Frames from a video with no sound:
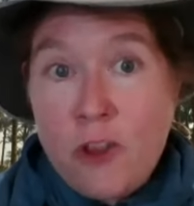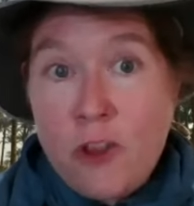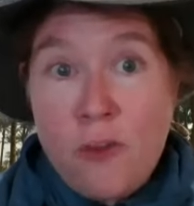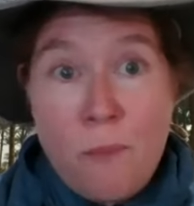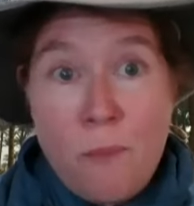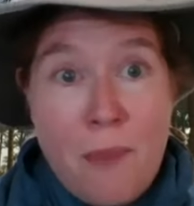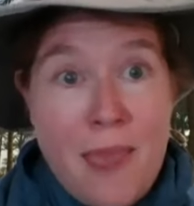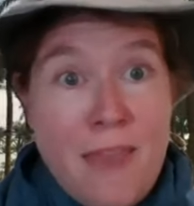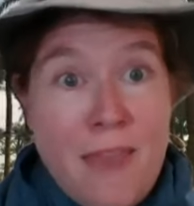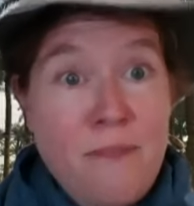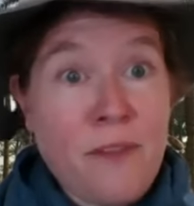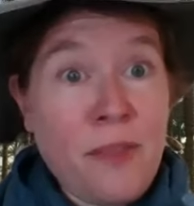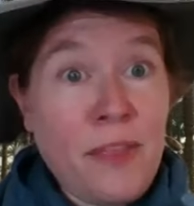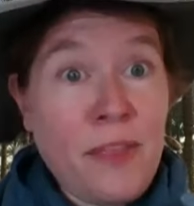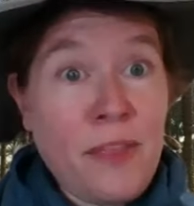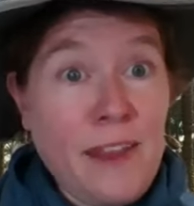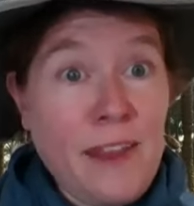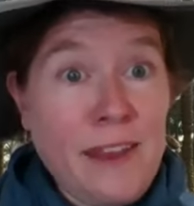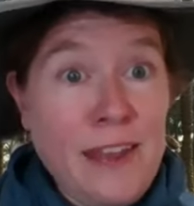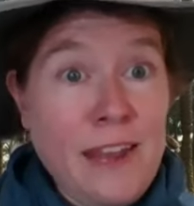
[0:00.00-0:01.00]
You may even
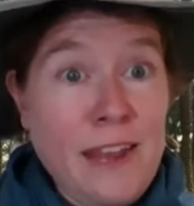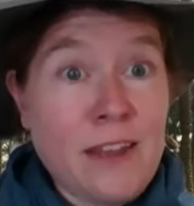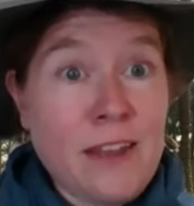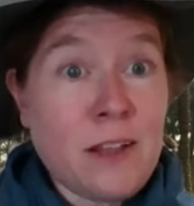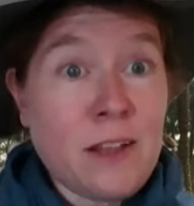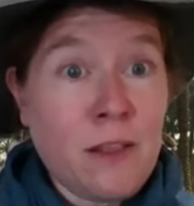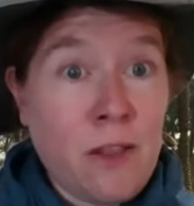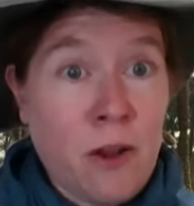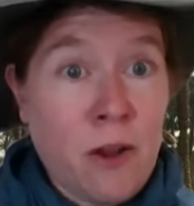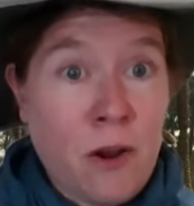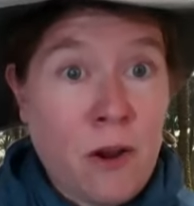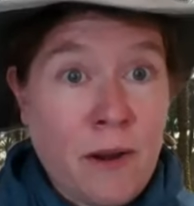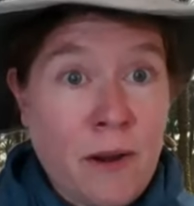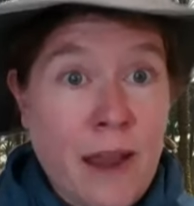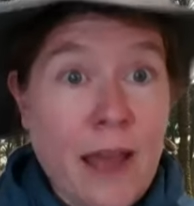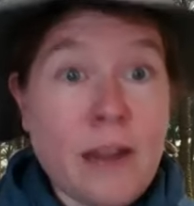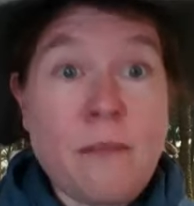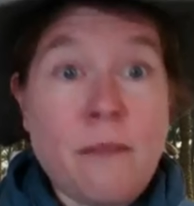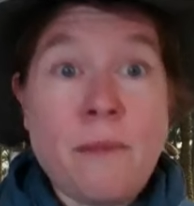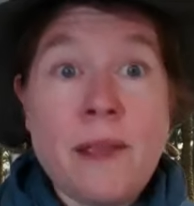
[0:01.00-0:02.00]
need to learn
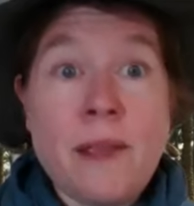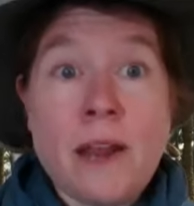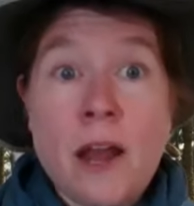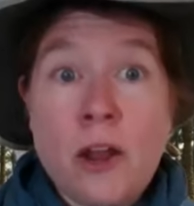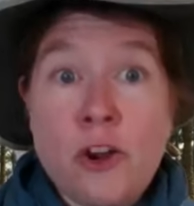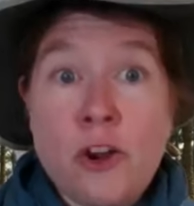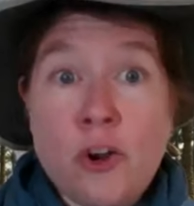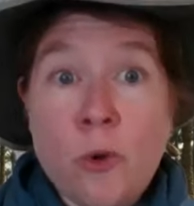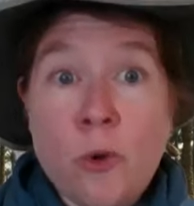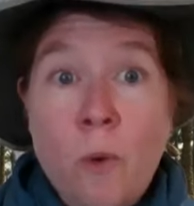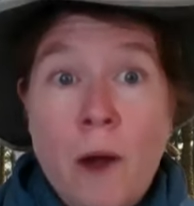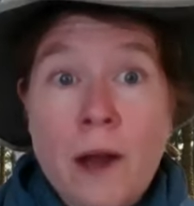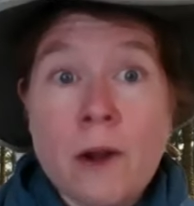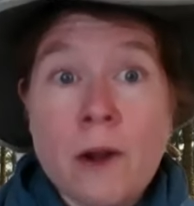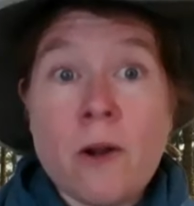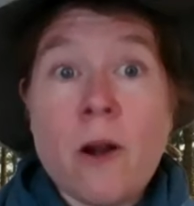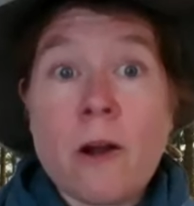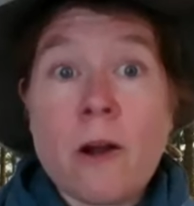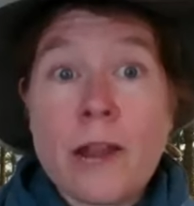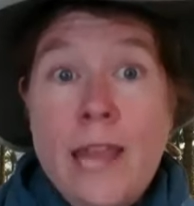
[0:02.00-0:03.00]
how to be an
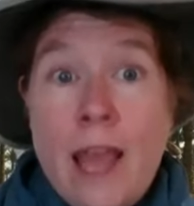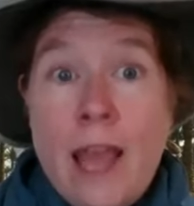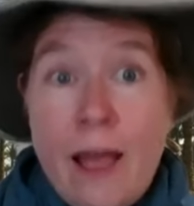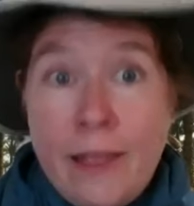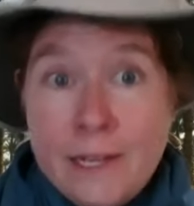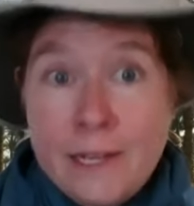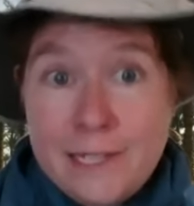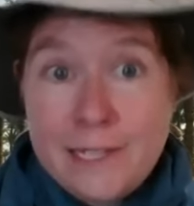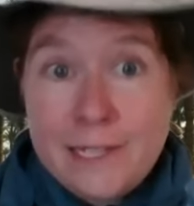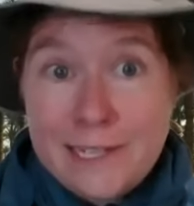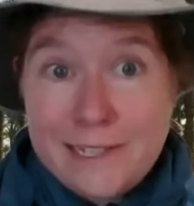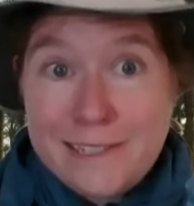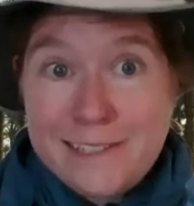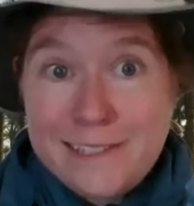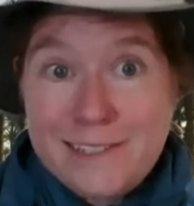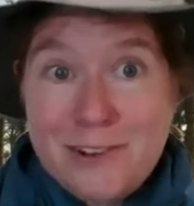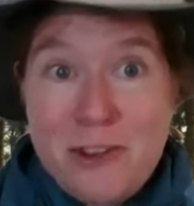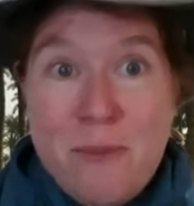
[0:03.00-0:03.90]
underwater archaeologist.